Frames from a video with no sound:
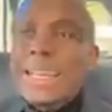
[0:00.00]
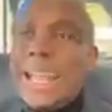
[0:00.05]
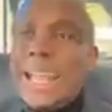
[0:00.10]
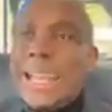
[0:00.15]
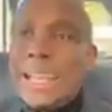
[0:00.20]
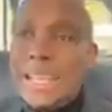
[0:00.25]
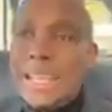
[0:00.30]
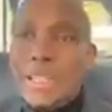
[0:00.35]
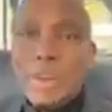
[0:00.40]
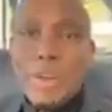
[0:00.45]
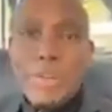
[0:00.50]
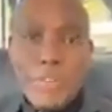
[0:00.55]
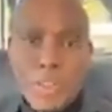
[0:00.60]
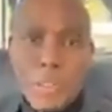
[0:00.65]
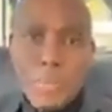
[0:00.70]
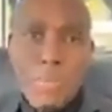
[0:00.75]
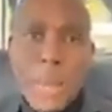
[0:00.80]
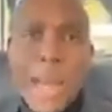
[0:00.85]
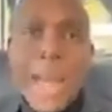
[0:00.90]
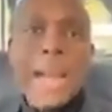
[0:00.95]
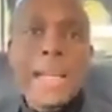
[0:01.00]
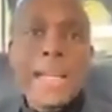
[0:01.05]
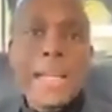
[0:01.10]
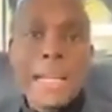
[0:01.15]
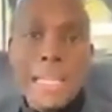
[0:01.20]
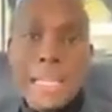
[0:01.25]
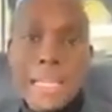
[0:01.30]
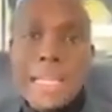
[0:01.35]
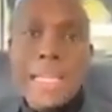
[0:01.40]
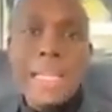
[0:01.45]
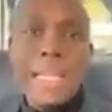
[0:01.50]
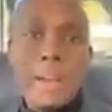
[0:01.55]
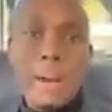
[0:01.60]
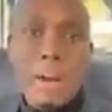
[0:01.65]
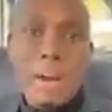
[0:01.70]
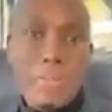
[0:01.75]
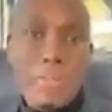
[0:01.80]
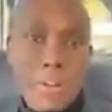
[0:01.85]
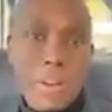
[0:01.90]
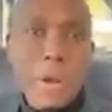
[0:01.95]
And it is off the back, clearly,
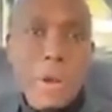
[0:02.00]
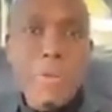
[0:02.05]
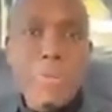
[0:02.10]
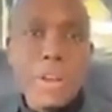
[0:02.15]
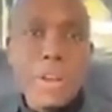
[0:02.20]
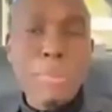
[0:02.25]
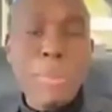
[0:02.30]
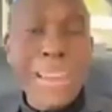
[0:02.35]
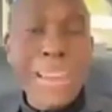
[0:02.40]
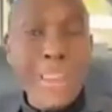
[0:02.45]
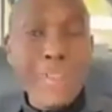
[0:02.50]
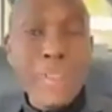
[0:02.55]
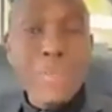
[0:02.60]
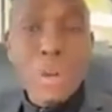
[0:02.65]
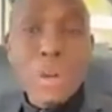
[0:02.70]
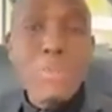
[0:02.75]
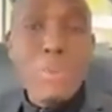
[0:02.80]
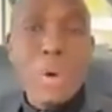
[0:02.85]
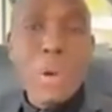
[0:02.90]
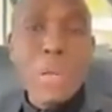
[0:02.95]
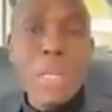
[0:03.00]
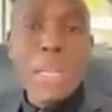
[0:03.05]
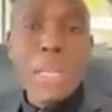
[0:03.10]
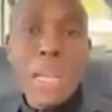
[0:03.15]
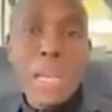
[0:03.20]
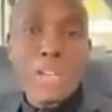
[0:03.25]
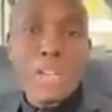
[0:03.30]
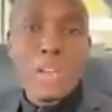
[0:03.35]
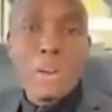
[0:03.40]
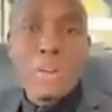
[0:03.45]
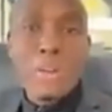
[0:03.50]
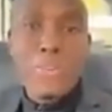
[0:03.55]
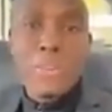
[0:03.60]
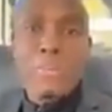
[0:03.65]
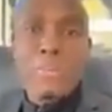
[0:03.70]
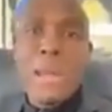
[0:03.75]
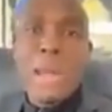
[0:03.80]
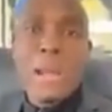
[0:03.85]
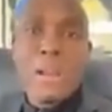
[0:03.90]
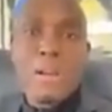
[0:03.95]
of COVID, but even more importantly, actually off
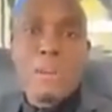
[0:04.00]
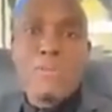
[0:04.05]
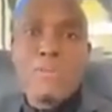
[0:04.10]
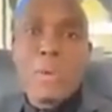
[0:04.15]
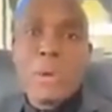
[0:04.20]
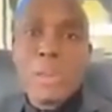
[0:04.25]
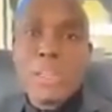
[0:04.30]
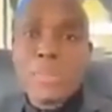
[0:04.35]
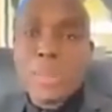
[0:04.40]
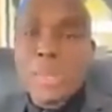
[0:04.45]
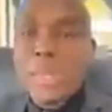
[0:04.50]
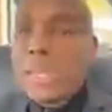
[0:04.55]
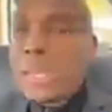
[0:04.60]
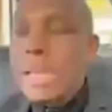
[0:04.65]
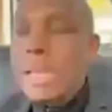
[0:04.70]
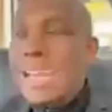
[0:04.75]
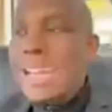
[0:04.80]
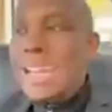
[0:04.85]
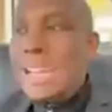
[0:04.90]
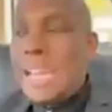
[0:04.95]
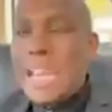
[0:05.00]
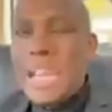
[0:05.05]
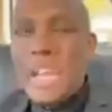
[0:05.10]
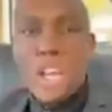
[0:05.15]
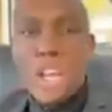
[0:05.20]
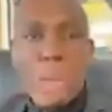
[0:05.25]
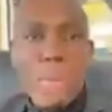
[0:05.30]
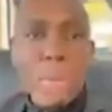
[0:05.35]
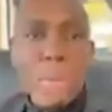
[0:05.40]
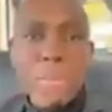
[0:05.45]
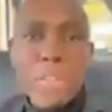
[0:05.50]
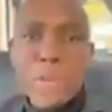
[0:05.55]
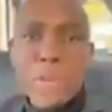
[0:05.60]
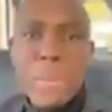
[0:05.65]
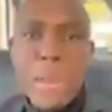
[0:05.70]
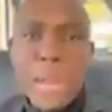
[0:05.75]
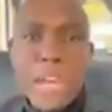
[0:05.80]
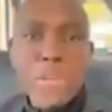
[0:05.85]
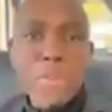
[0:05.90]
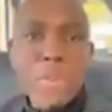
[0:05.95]
the back of what has been economic
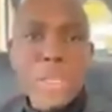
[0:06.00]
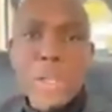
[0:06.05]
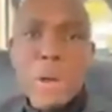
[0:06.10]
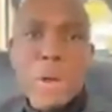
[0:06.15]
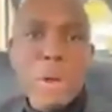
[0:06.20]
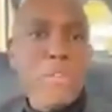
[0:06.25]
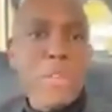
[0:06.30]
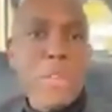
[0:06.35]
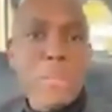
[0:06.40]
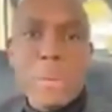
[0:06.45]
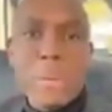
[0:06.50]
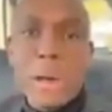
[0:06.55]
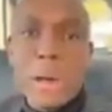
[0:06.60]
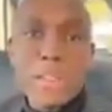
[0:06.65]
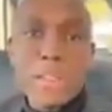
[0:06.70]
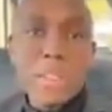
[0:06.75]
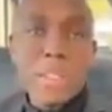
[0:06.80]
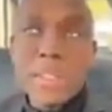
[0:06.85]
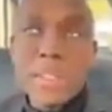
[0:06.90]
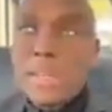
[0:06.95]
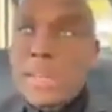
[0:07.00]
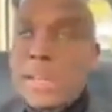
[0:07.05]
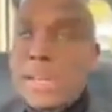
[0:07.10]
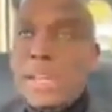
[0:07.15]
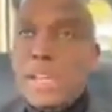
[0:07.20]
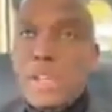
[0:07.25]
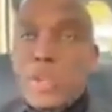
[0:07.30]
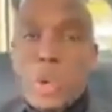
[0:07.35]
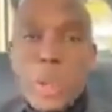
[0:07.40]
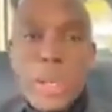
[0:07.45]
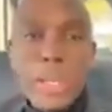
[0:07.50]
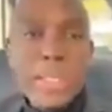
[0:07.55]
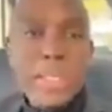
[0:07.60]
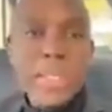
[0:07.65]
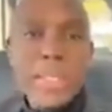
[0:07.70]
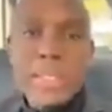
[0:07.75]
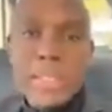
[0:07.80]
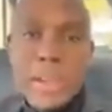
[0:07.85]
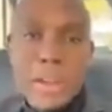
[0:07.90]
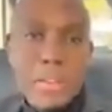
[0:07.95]
mismanagement over the past
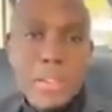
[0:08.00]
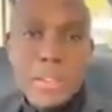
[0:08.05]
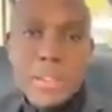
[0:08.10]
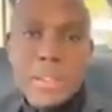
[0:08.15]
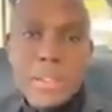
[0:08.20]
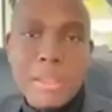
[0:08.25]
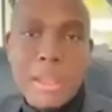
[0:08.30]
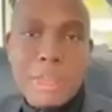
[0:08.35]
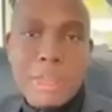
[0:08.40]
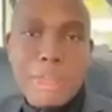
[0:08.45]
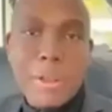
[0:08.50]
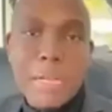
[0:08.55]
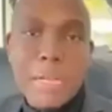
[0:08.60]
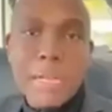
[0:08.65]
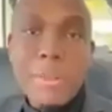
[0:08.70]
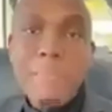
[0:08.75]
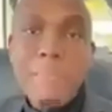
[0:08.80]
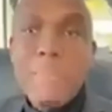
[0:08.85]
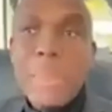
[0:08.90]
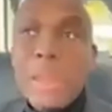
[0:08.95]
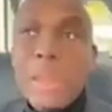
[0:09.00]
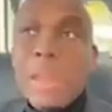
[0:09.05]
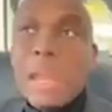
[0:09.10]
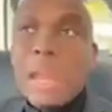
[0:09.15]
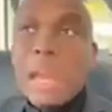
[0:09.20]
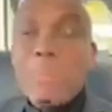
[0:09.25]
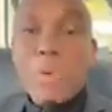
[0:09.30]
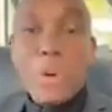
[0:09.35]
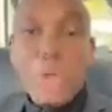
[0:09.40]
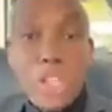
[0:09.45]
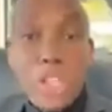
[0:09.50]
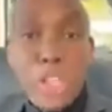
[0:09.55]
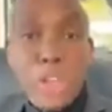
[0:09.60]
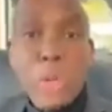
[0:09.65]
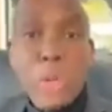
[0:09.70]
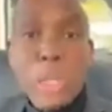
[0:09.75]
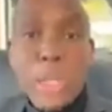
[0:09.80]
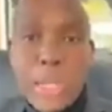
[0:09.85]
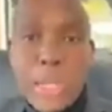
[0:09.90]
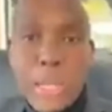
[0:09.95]
26 years in South Africa, and more
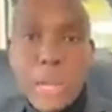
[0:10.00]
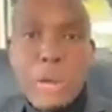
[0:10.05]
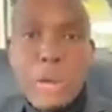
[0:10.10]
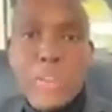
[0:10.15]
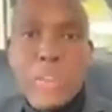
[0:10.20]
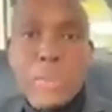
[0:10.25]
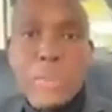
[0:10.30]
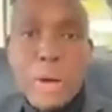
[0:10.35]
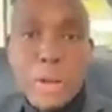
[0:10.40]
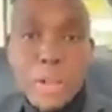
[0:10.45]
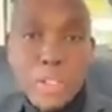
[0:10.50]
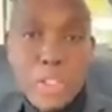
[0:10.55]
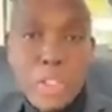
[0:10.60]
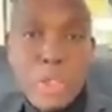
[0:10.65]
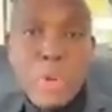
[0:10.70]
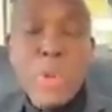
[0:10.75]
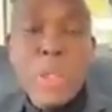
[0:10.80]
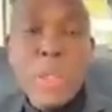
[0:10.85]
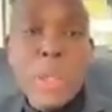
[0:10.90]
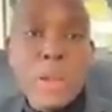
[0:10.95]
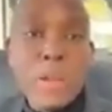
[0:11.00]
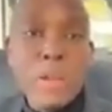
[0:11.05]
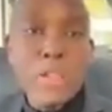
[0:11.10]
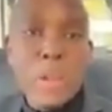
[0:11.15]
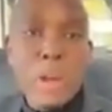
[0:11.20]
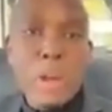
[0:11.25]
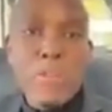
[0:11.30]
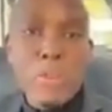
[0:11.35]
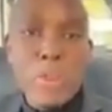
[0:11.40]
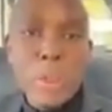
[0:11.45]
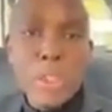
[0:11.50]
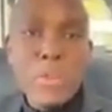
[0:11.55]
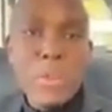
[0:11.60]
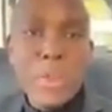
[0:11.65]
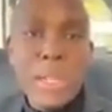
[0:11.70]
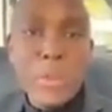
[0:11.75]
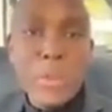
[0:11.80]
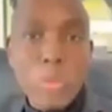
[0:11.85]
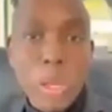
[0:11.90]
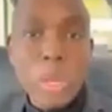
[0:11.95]
acutely over the past 2 years of what's
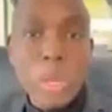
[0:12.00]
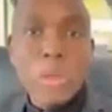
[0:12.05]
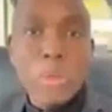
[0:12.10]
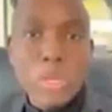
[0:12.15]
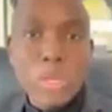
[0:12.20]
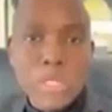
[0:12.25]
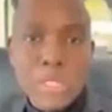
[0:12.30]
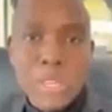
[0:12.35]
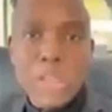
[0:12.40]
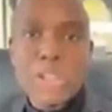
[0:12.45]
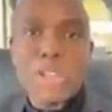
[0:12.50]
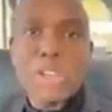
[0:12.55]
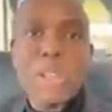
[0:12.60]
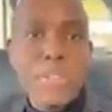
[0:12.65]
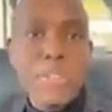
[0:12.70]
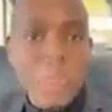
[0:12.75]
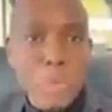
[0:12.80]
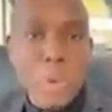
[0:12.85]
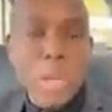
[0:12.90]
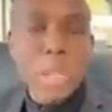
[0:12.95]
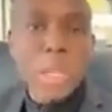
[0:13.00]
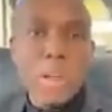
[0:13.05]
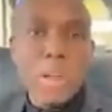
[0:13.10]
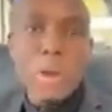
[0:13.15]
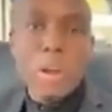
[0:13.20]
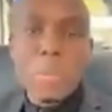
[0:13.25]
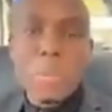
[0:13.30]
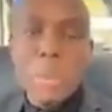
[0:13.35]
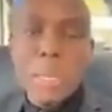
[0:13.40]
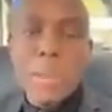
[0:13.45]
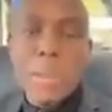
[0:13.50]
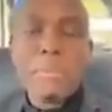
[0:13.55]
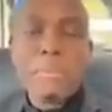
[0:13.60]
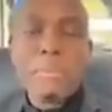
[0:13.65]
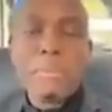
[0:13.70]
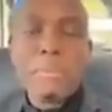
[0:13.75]
been a real recession in the real economy.